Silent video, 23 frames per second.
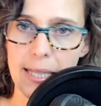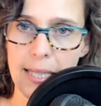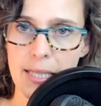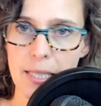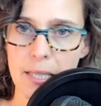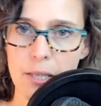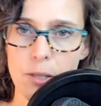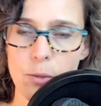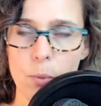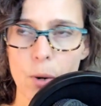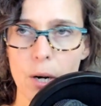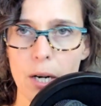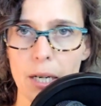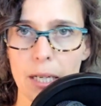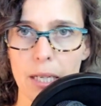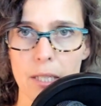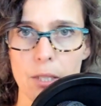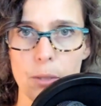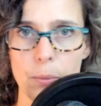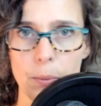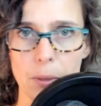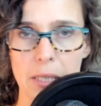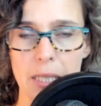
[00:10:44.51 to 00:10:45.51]
this is where it
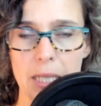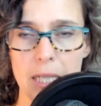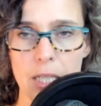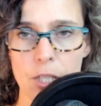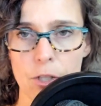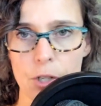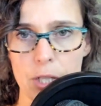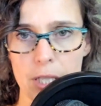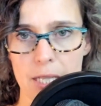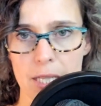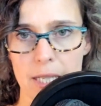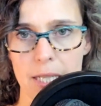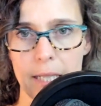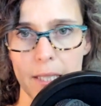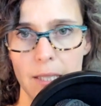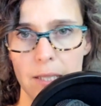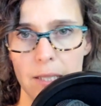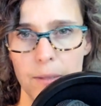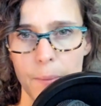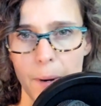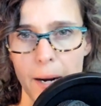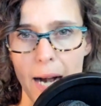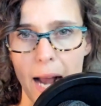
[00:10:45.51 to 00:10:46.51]
gets really interesting
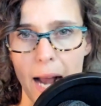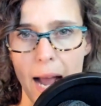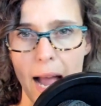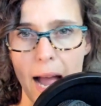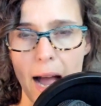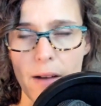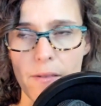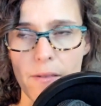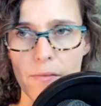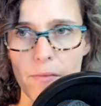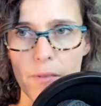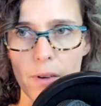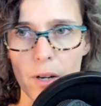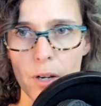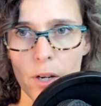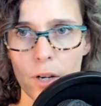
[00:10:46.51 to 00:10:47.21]
is, right, I have